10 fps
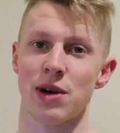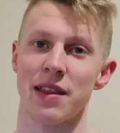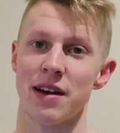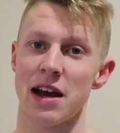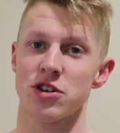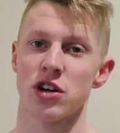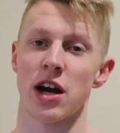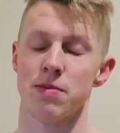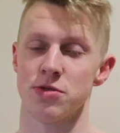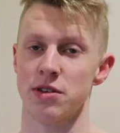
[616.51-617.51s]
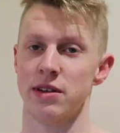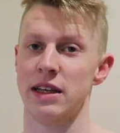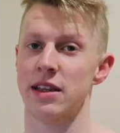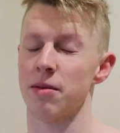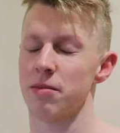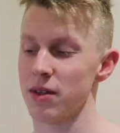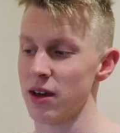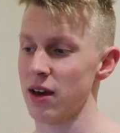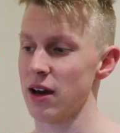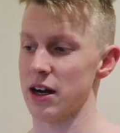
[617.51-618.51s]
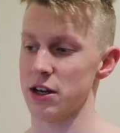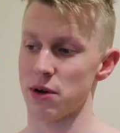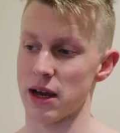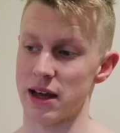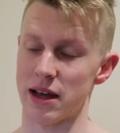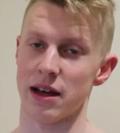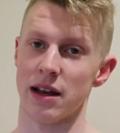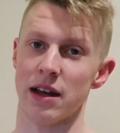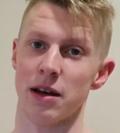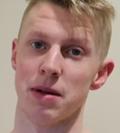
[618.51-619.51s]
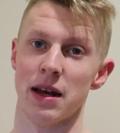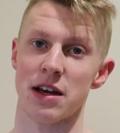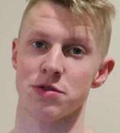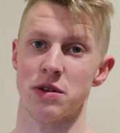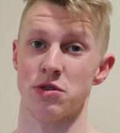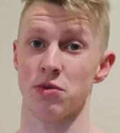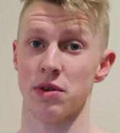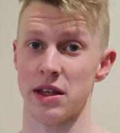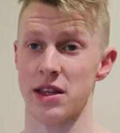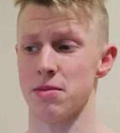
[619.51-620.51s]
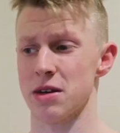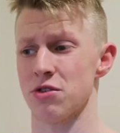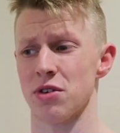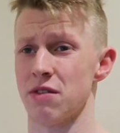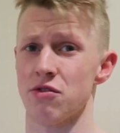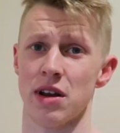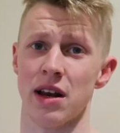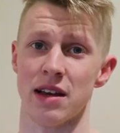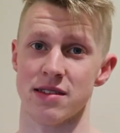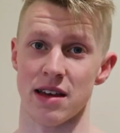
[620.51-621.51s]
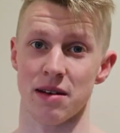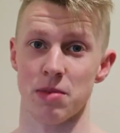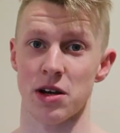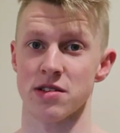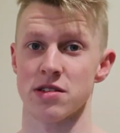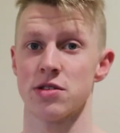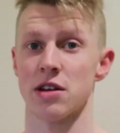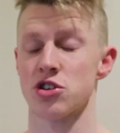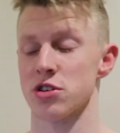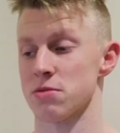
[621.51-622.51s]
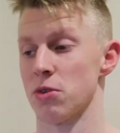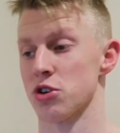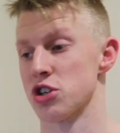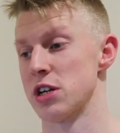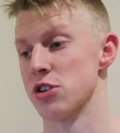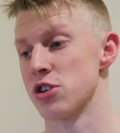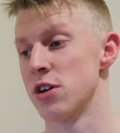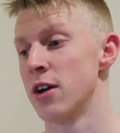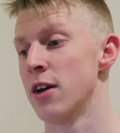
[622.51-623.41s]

You get the extra carbs when you need them, and you get a little bit less when you don't need them, and you don't even realise them because it's such a small change.